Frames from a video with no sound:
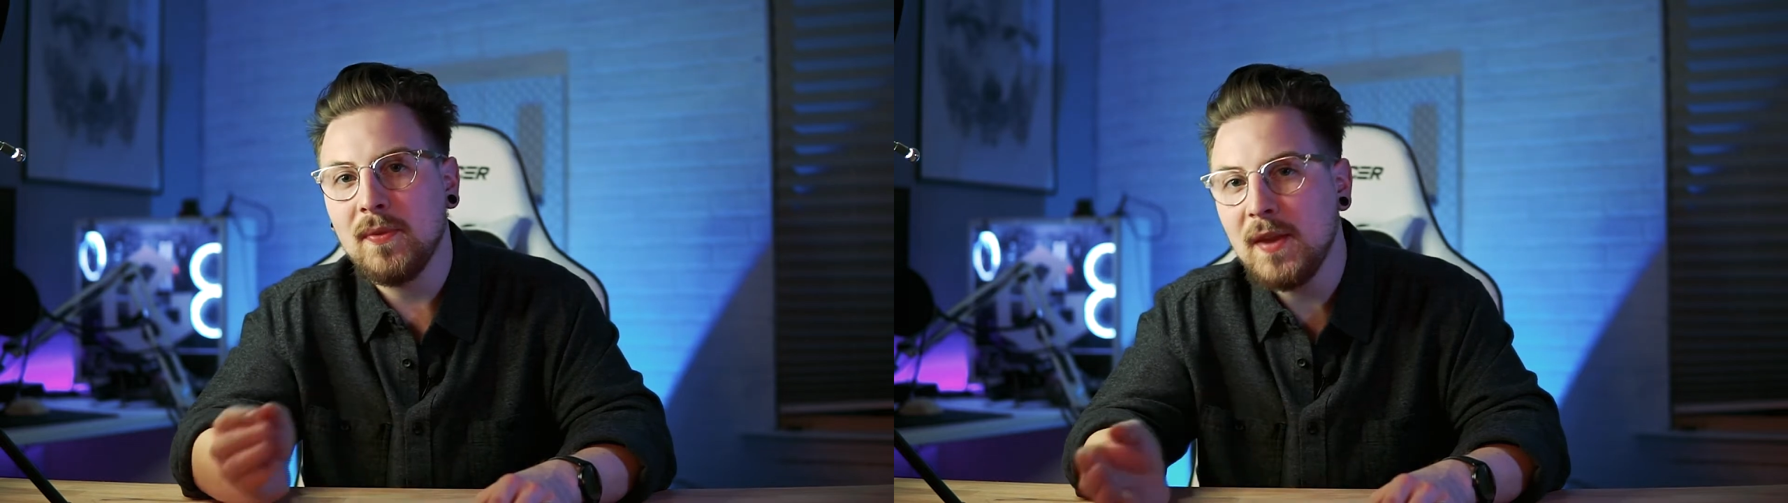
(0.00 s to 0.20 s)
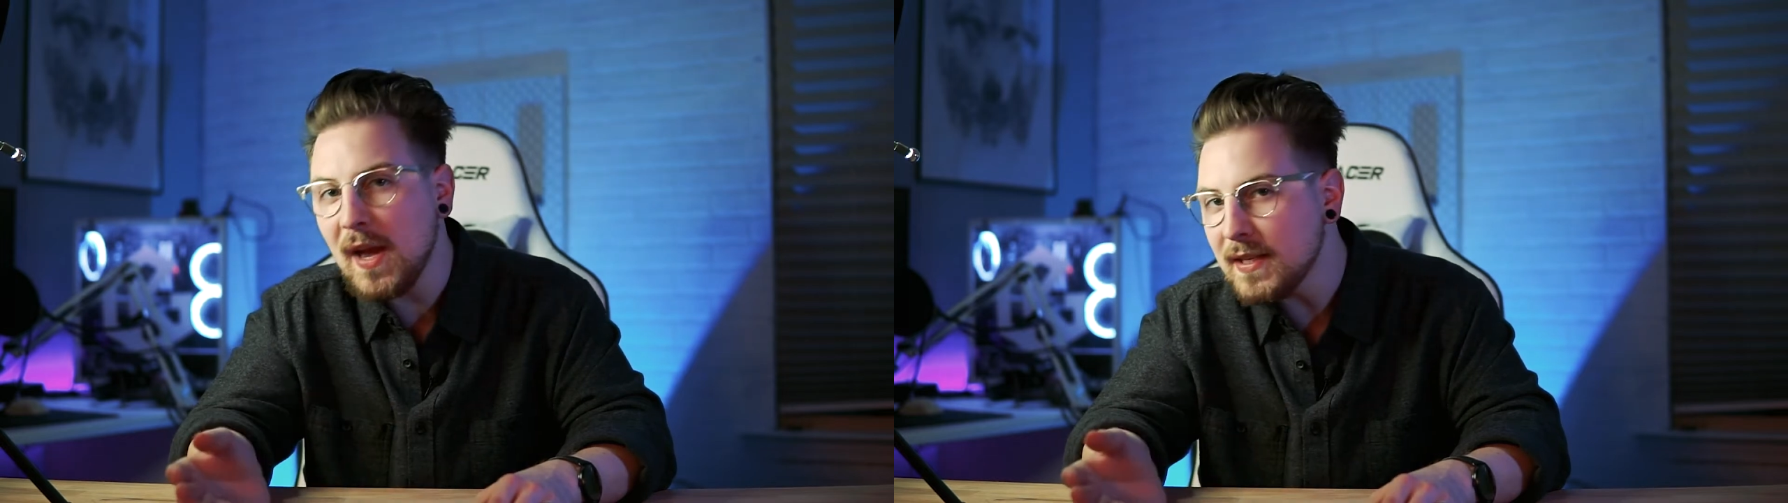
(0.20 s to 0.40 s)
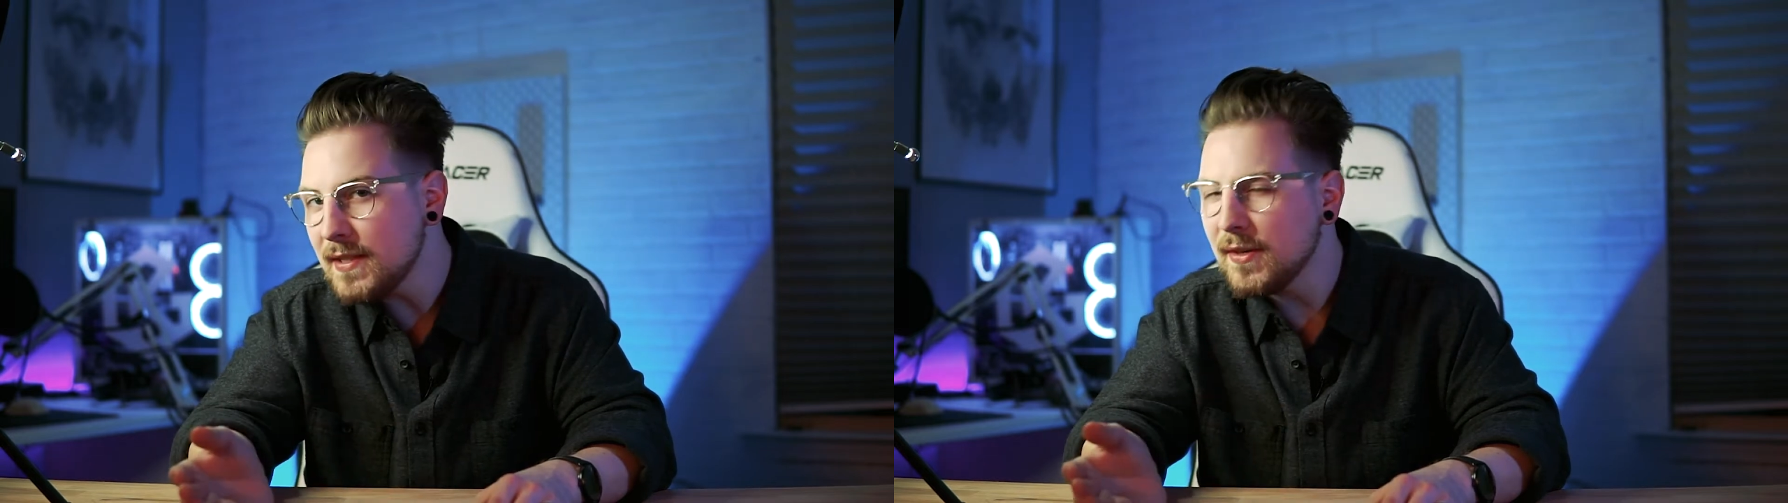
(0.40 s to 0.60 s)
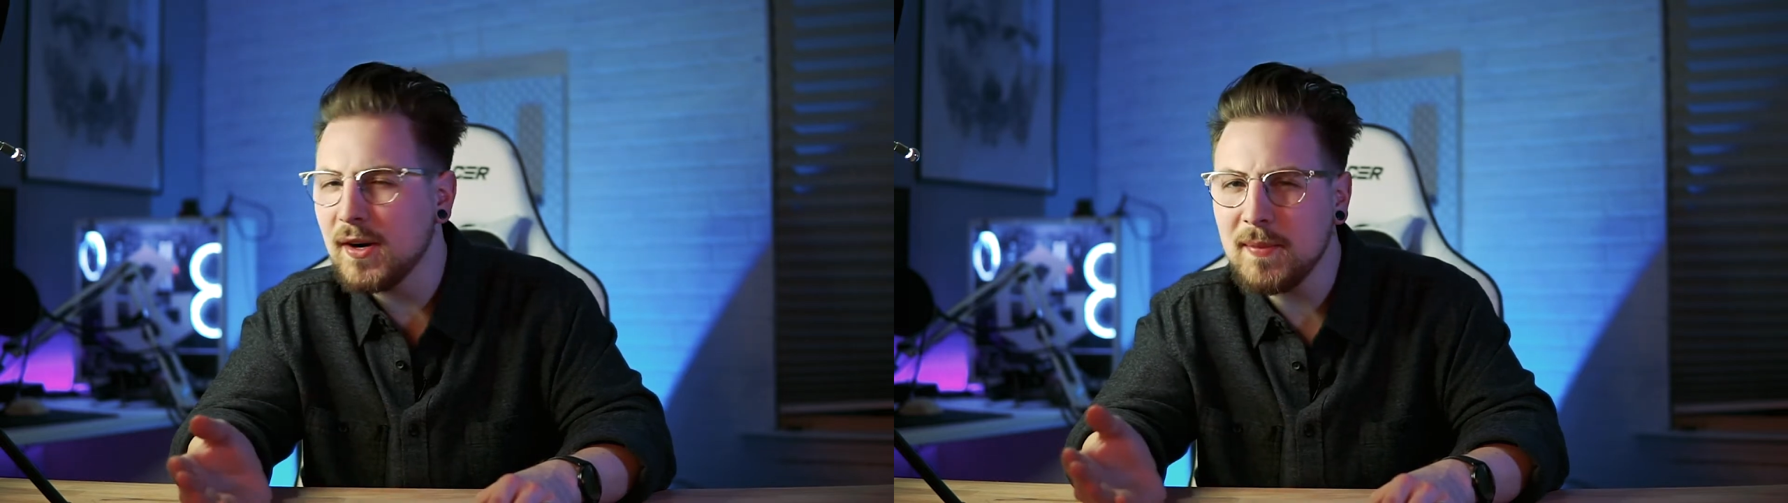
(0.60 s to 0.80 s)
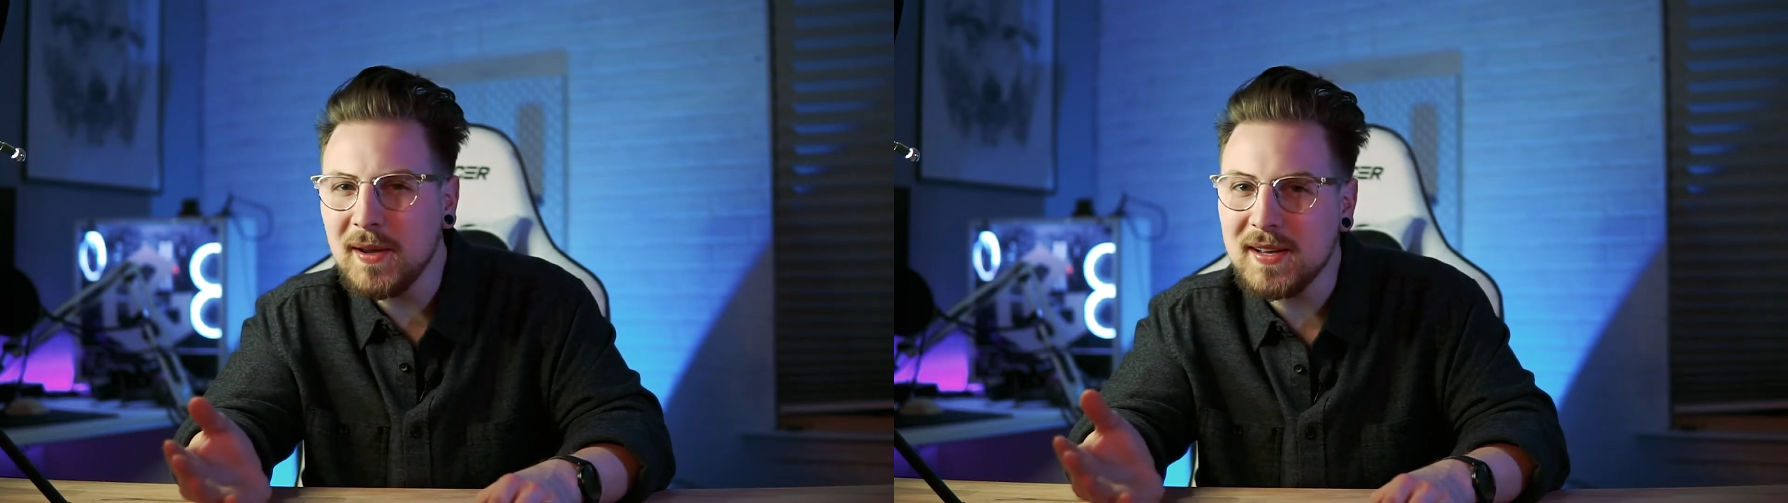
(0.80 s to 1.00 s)
yes, they're
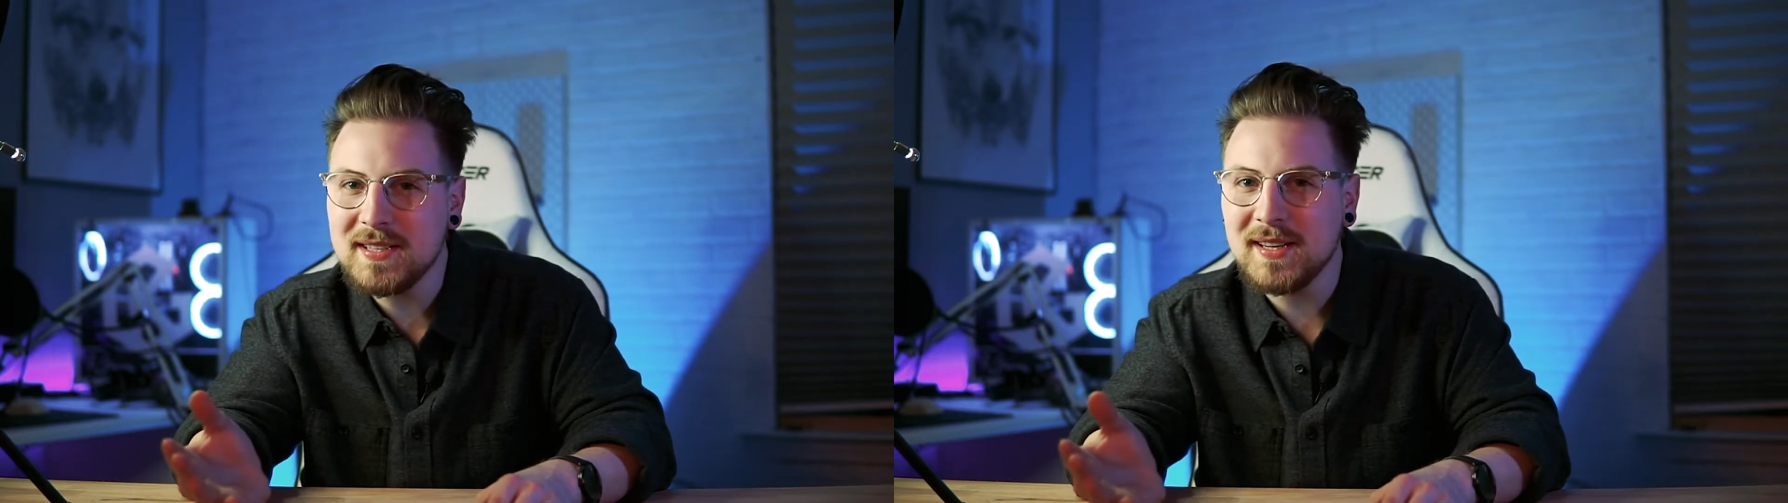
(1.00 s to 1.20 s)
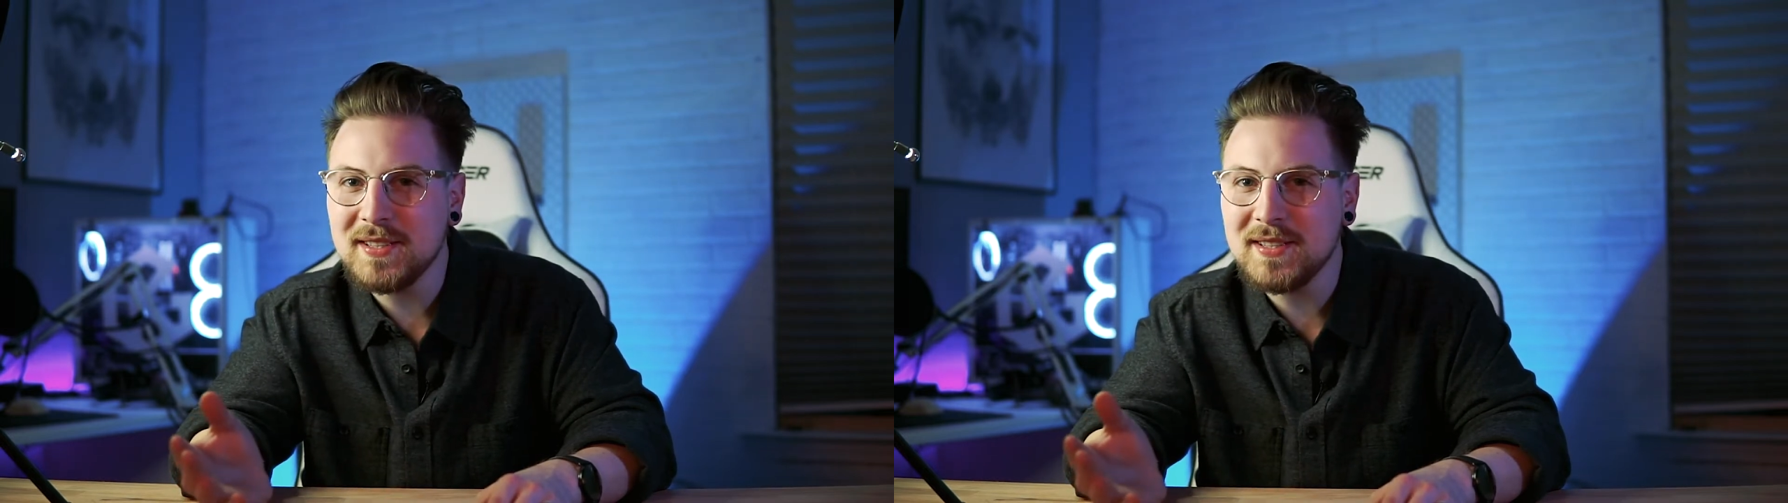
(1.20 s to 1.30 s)
going to be listening